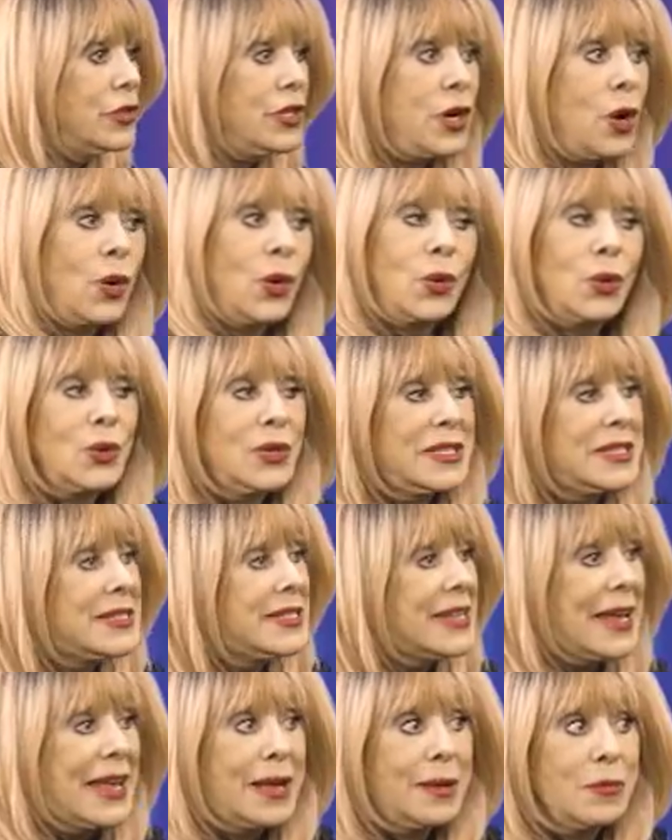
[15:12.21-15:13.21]
Do you know I
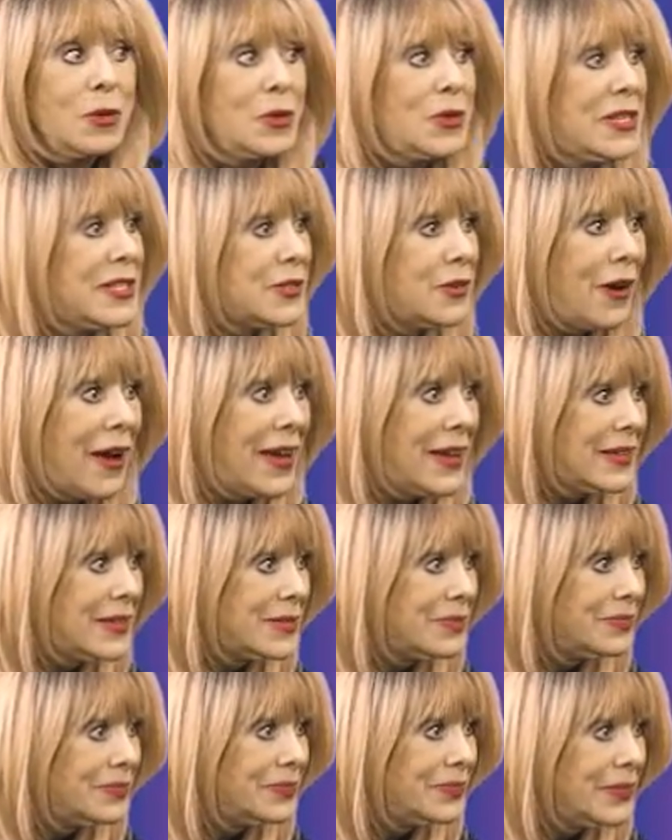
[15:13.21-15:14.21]
always say I'm always great?